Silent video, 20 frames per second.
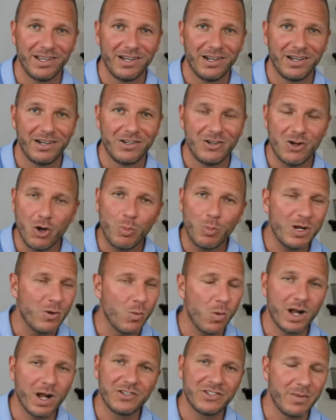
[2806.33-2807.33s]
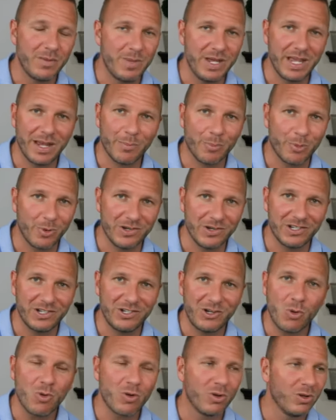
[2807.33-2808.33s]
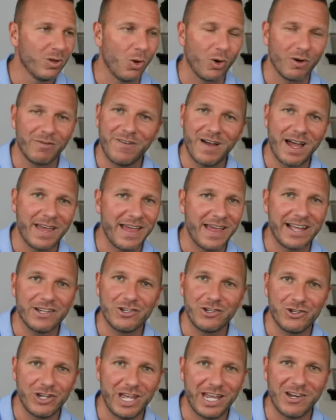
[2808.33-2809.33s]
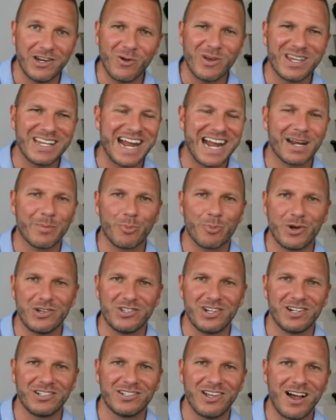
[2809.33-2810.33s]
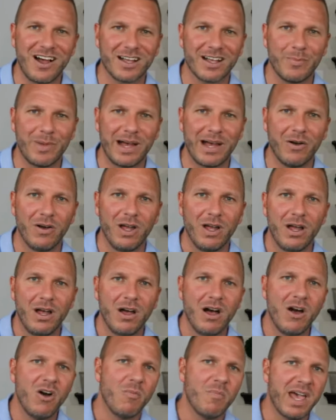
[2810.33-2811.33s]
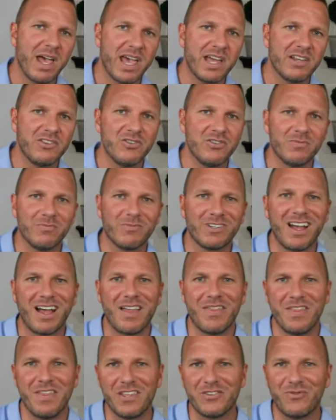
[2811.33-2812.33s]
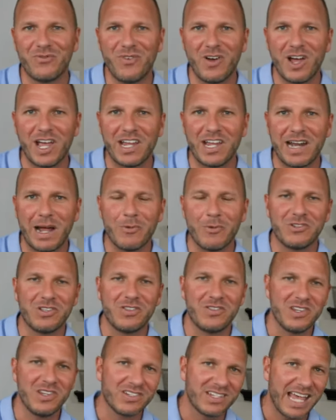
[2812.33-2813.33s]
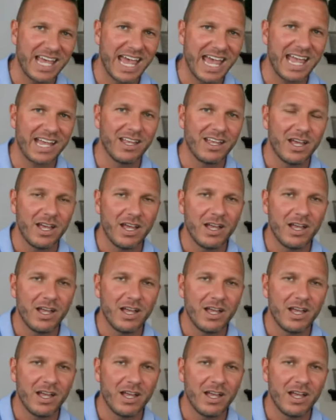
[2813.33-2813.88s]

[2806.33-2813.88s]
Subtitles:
Nobody wants to be in prison. Don't glorify that shit. Don't get out of prison and talk about, oh man, you got in this fight, I was in this gang.